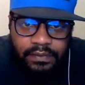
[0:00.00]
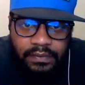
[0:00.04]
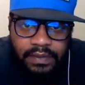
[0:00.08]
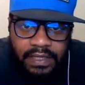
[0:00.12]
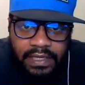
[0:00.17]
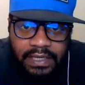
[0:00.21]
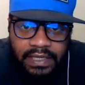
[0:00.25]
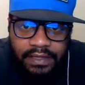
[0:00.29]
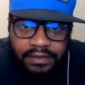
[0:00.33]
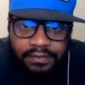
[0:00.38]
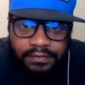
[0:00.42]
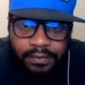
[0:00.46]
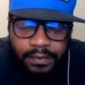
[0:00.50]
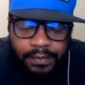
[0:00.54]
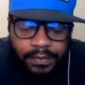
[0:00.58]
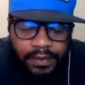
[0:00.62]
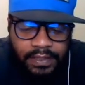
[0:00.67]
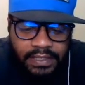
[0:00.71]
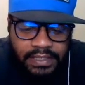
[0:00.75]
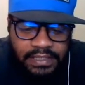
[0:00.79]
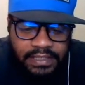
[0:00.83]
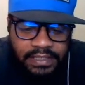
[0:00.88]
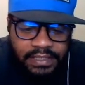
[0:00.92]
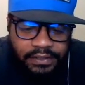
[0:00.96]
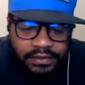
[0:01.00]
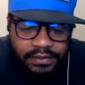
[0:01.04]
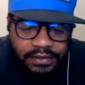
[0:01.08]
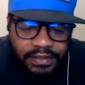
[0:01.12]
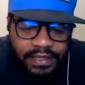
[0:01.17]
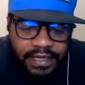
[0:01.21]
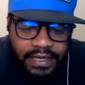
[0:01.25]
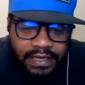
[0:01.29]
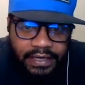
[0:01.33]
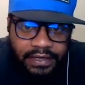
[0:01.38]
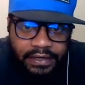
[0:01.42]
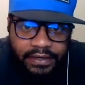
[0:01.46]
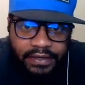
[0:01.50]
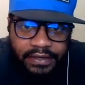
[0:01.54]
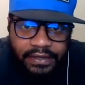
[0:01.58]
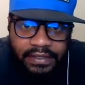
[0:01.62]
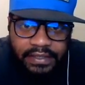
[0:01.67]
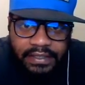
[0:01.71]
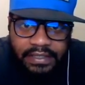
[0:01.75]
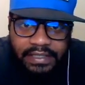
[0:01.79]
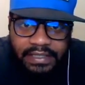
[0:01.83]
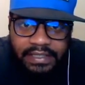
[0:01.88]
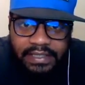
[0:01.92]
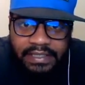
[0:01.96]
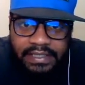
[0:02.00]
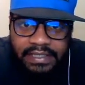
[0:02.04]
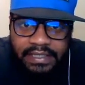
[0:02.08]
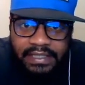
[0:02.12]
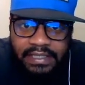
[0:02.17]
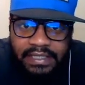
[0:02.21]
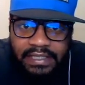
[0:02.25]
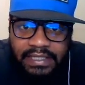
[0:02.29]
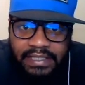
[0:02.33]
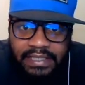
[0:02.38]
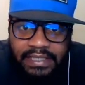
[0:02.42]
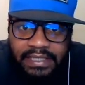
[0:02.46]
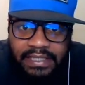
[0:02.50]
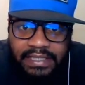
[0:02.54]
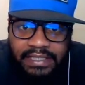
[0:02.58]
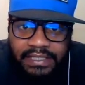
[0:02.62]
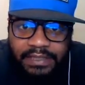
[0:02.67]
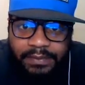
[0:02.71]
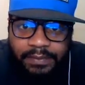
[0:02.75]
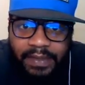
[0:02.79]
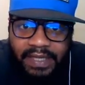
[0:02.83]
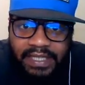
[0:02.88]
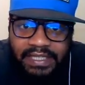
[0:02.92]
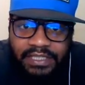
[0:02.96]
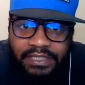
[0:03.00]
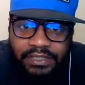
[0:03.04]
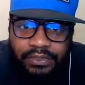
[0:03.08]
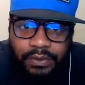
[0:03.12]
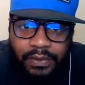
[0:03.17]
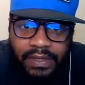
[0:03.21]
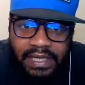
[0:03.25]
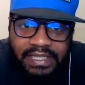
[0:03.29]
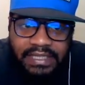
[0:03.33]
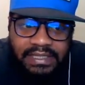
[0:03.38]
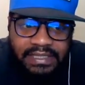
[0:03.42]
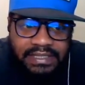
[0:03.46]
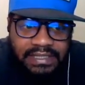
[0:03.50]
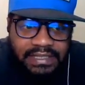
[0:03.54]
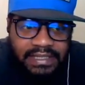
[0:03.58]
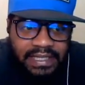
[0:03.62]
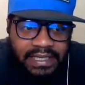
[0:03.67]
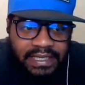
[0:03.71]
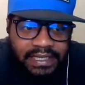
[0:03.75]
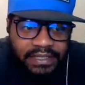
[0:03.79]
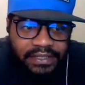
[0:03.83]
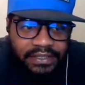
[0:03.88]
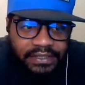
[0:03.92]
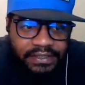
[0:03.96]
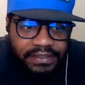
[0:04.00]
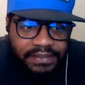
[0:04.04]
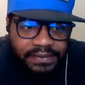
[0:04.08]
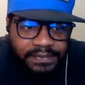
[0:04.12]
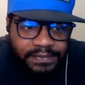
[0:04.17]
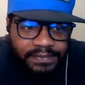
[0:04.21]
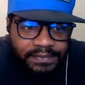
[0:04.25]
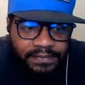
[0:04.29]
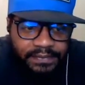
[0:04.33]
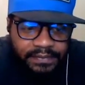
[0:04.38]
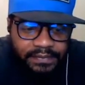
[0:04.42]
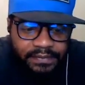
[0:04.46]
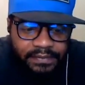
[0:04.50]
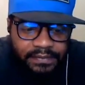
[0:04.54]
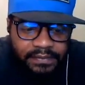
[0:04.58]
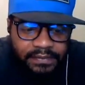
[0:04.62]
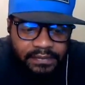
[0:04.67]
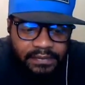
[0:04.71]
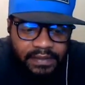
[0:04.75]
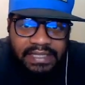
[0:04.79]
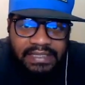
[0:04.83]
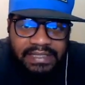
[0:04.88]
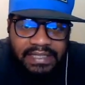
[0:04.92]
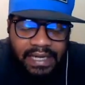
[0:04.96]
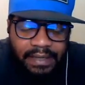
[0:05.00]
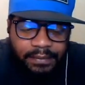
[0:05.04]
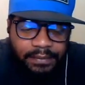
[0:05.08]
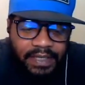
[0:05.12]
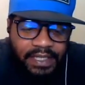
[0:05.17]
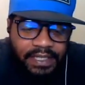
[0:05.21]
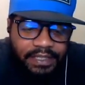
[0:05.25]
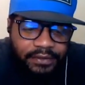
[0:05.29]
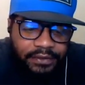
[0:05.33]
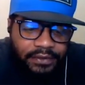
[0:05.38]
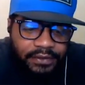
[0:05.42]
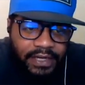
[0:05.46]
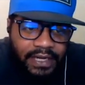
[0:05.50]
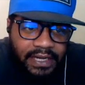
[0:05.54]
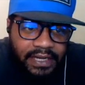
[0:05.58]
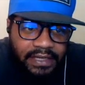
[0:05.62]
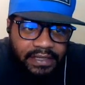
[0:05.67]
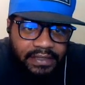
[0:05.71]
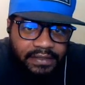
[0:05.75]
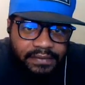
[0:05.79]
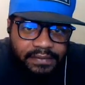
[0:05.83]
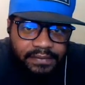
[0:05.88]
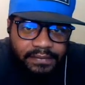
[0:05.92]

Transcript: And if we press enter there, let's space twice there and type Ethernet.